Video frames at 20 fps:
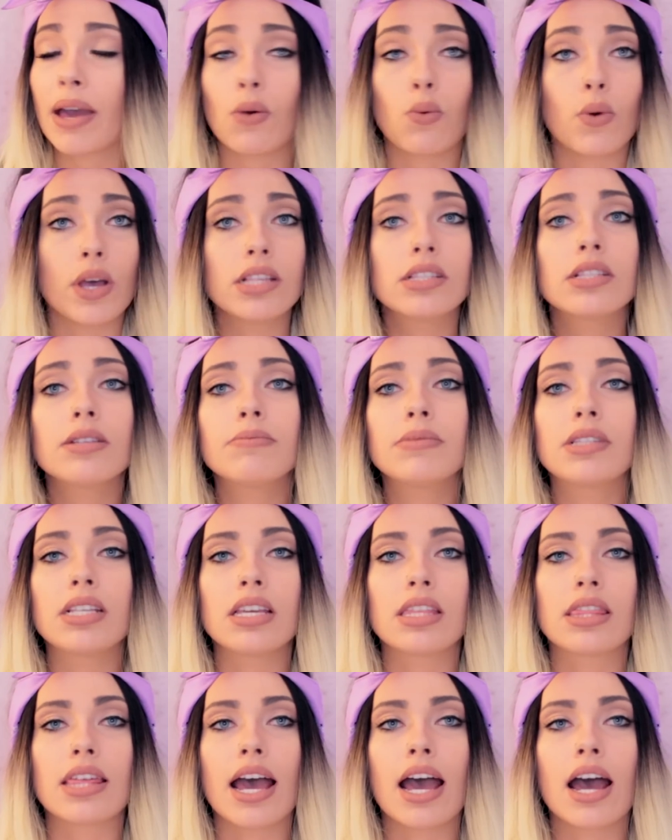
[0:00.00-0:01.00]
my wisdom
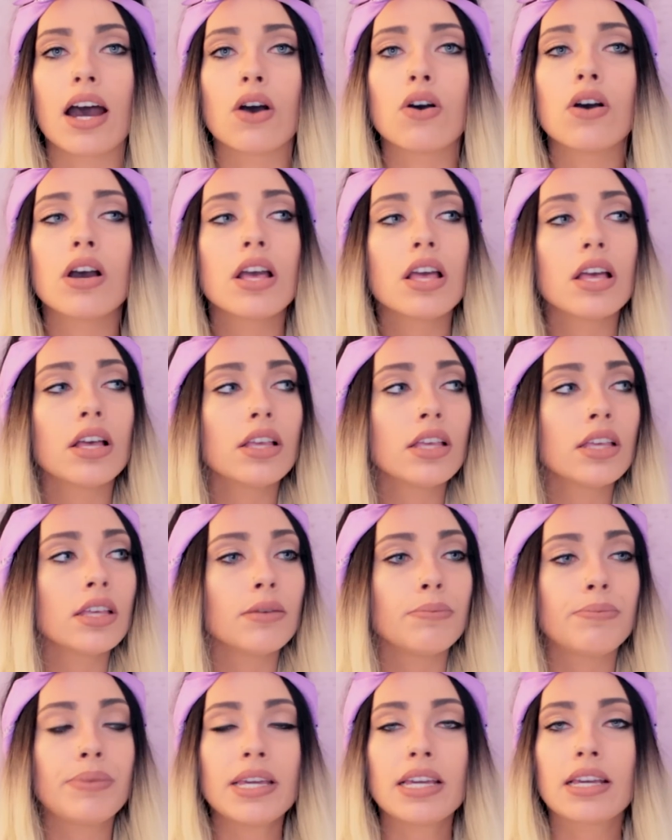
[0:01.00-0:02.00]
teeth out?
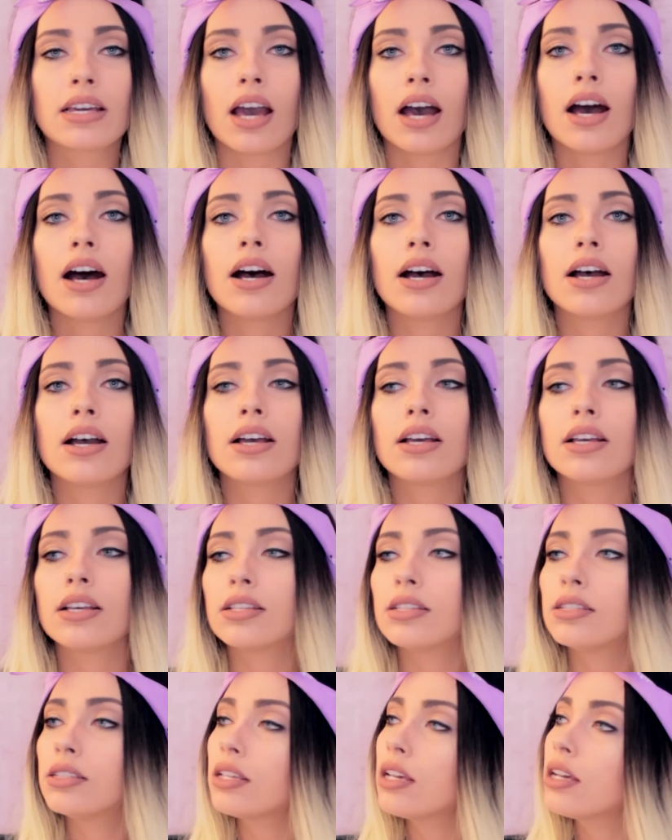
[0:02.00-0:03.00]

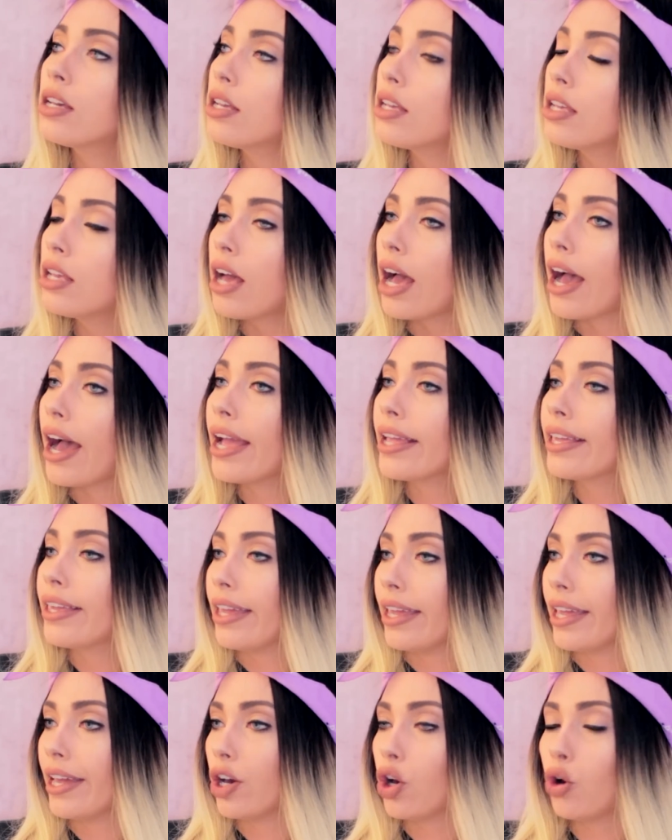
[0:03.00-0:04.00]
Because I
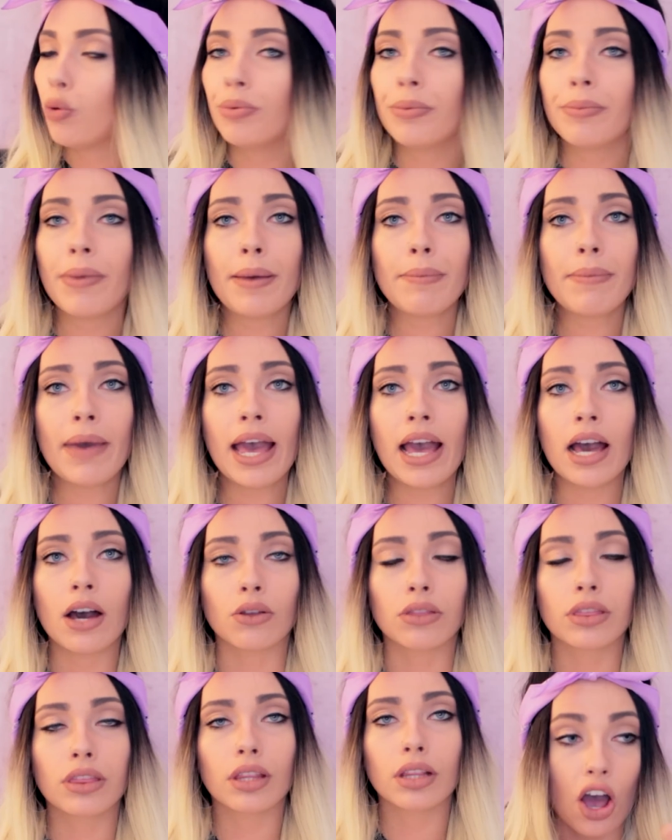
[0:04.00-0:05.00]
can't open my
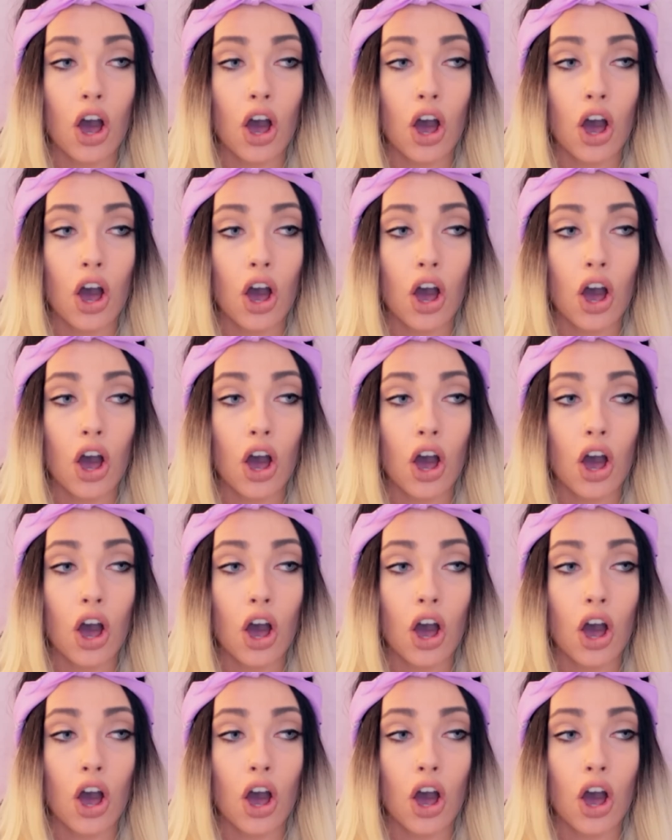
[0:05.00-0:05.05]
mouth.